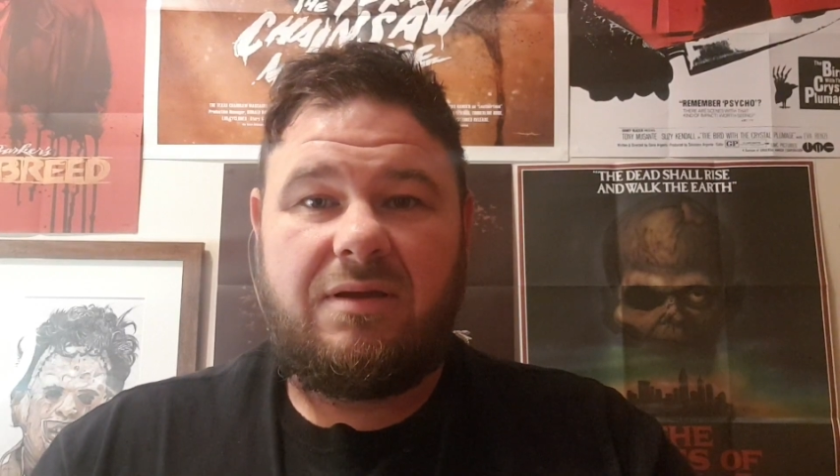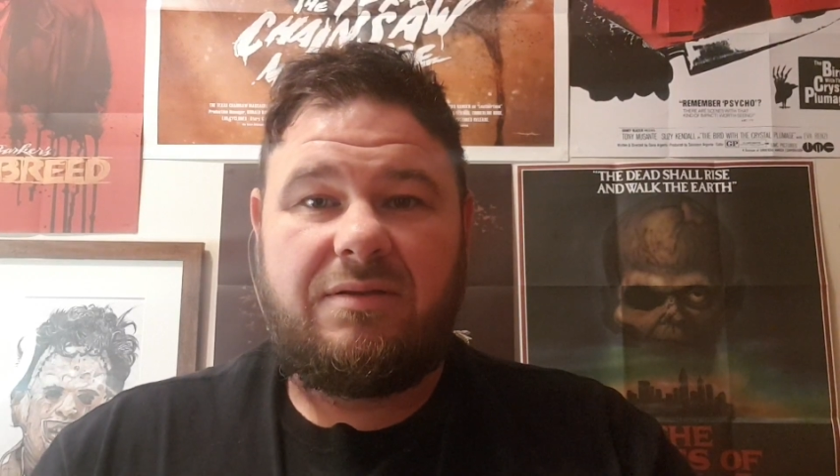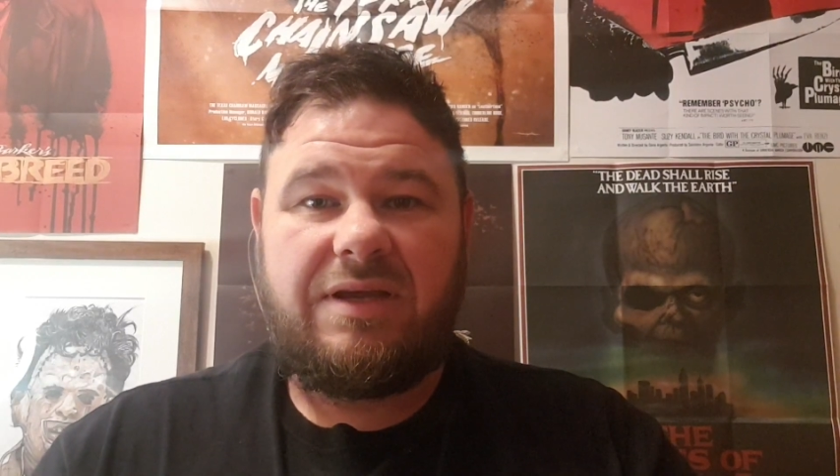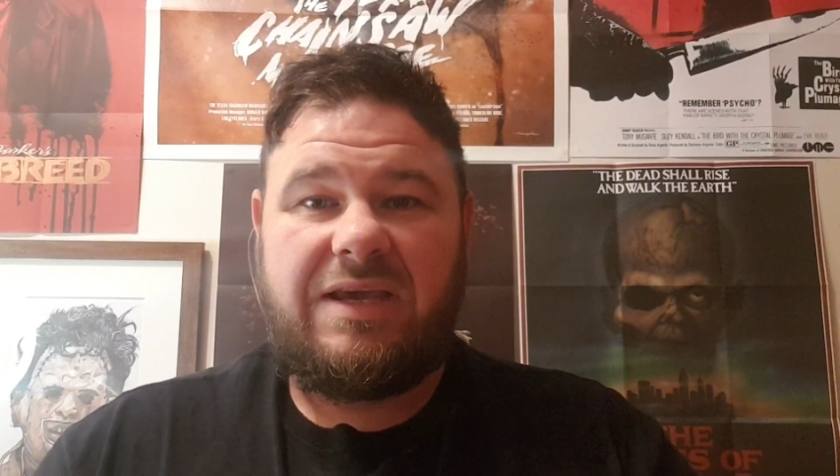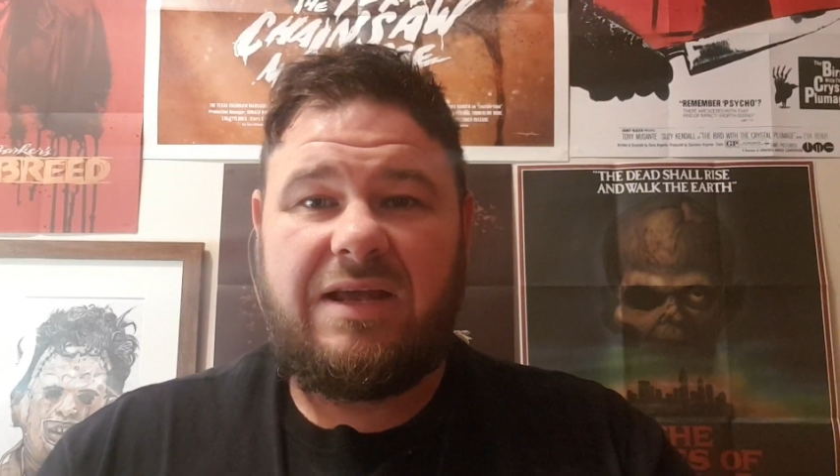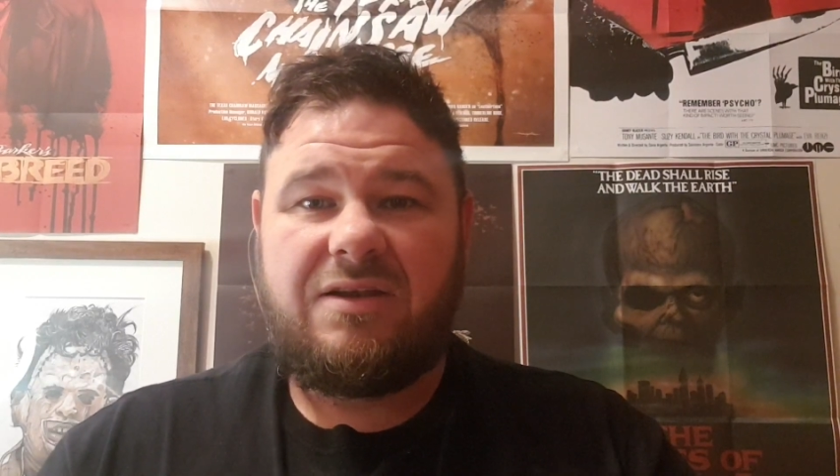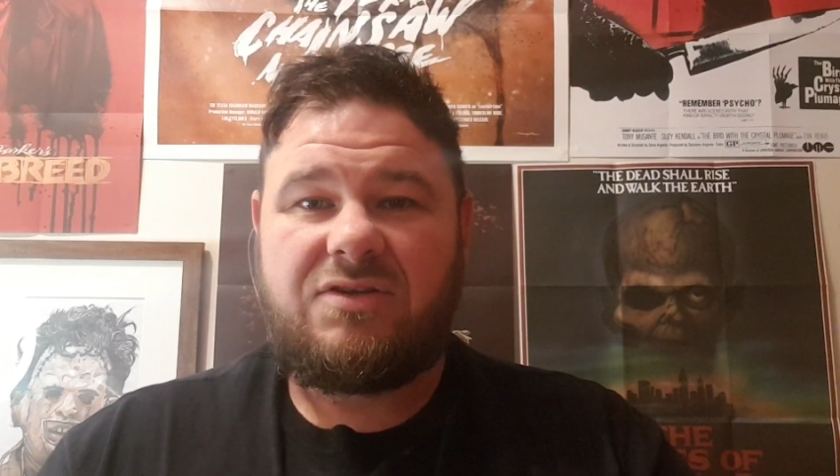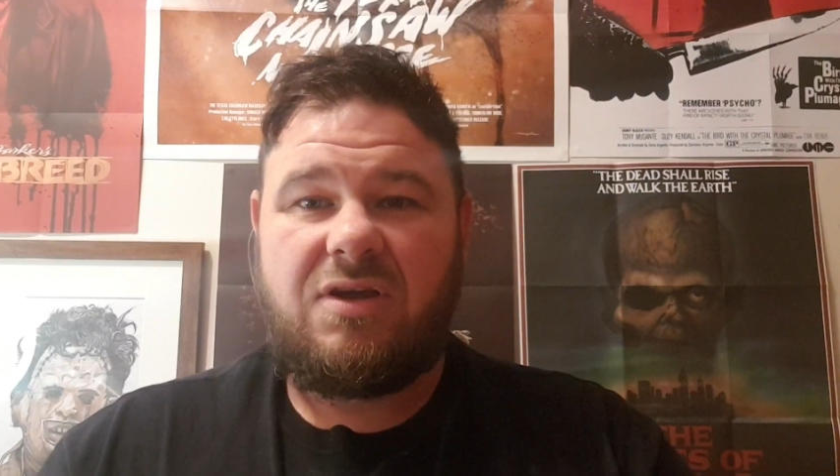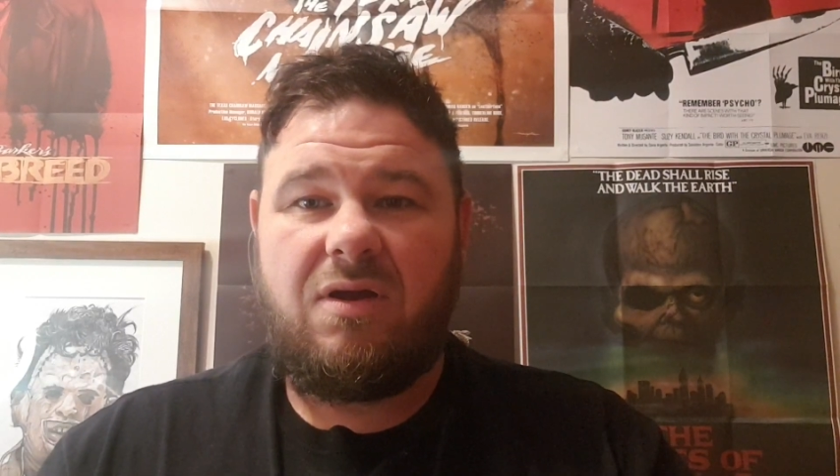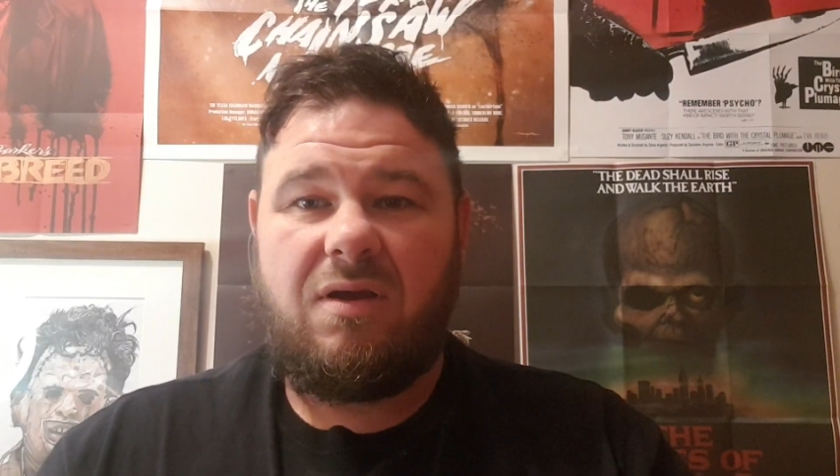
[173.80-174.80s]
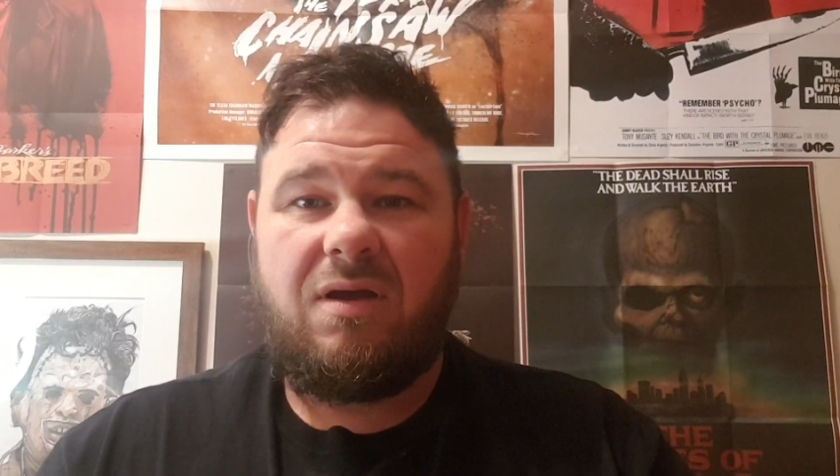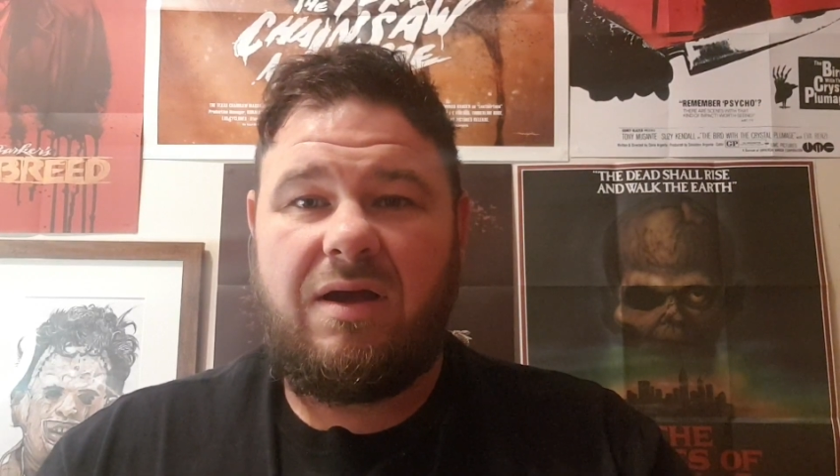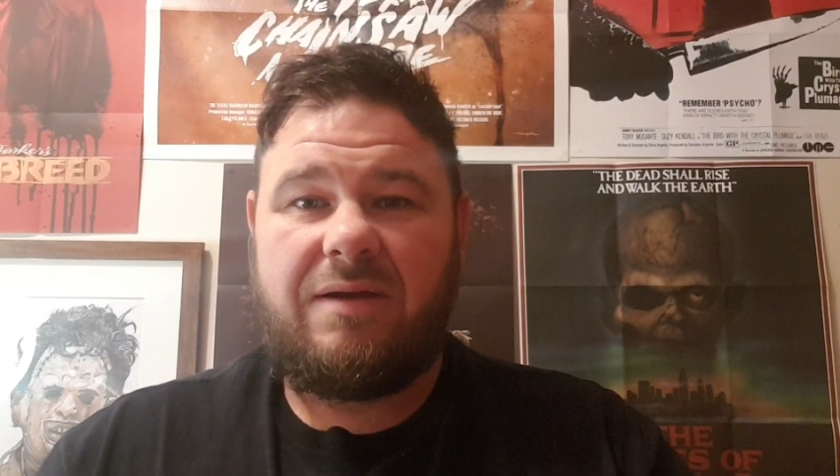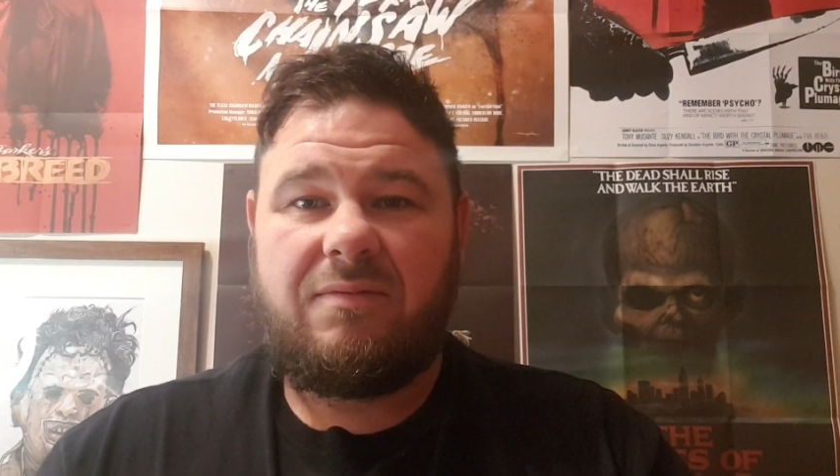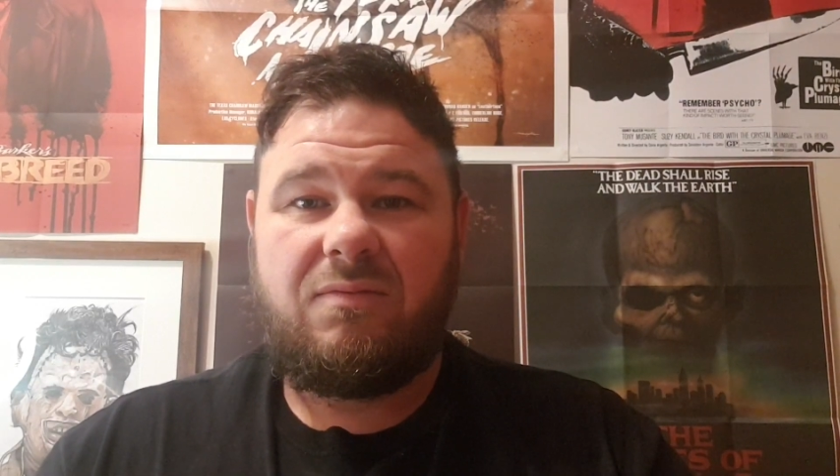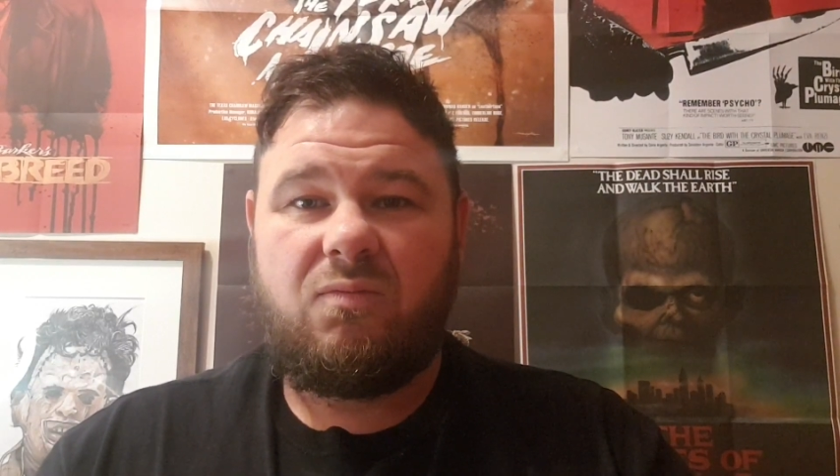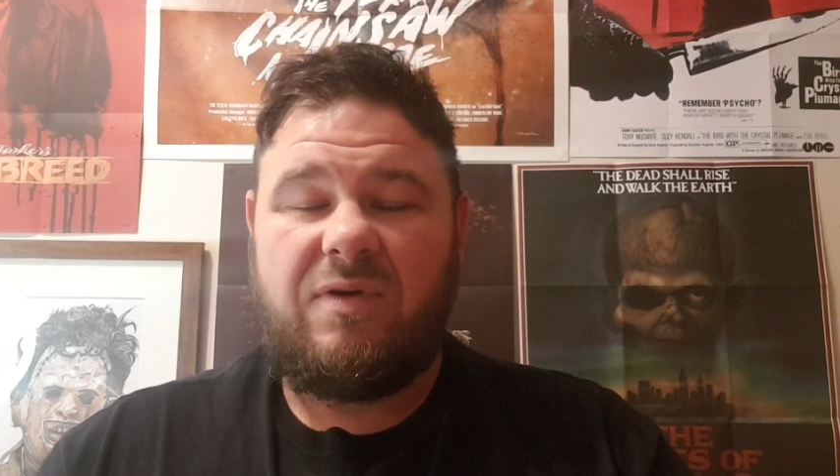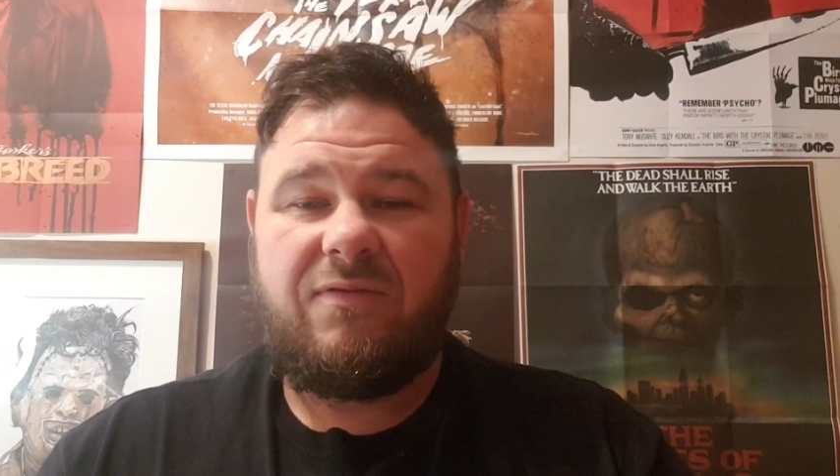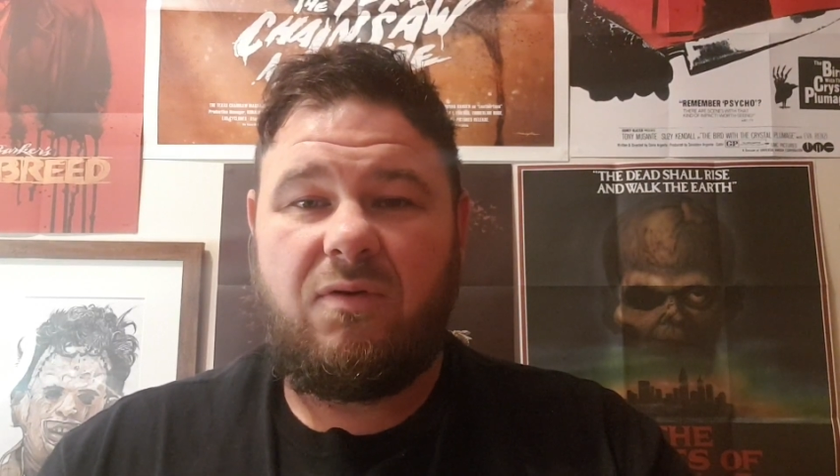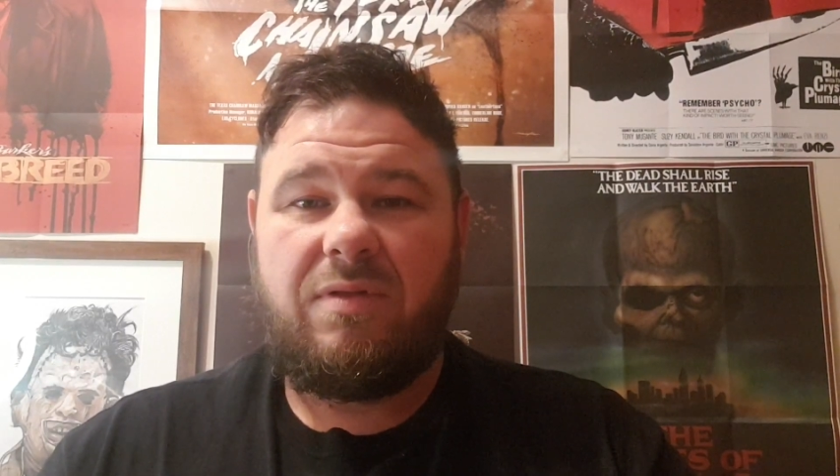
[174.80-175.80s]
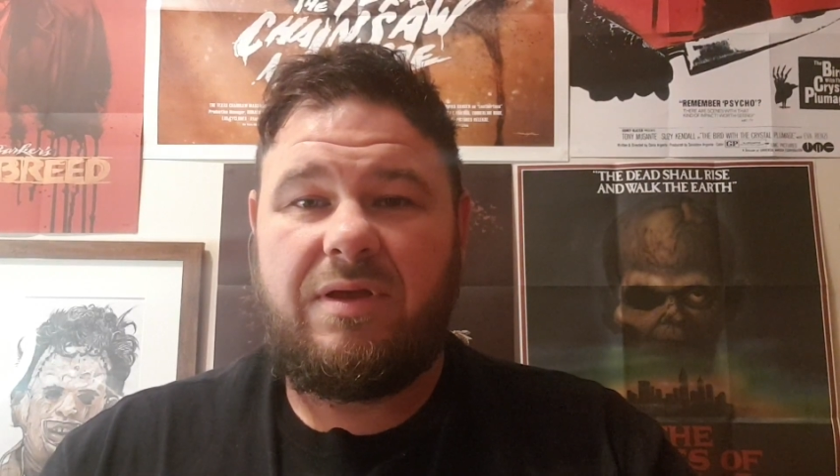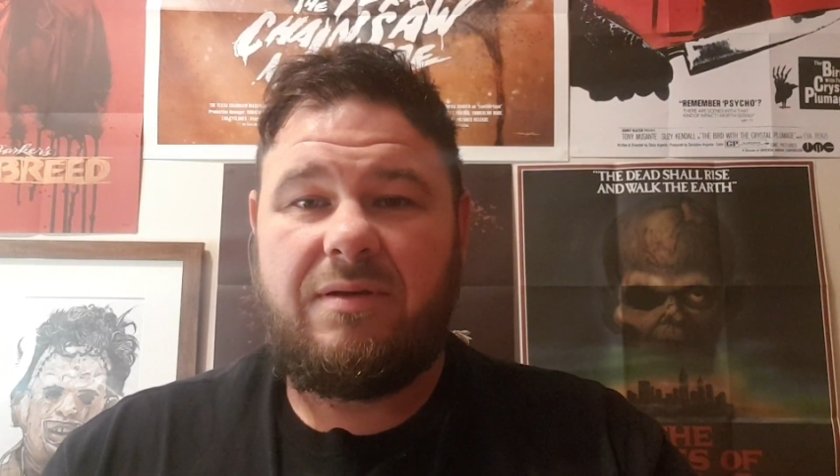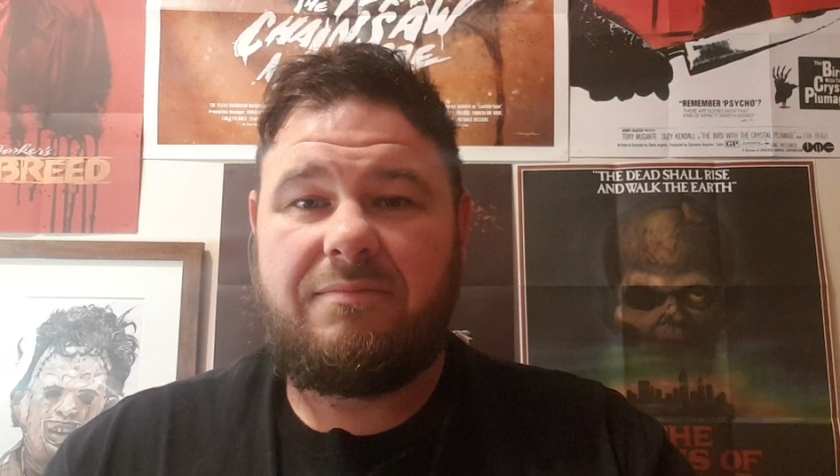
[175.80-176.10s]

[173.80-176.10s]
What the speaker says: the killer's got, like, with all the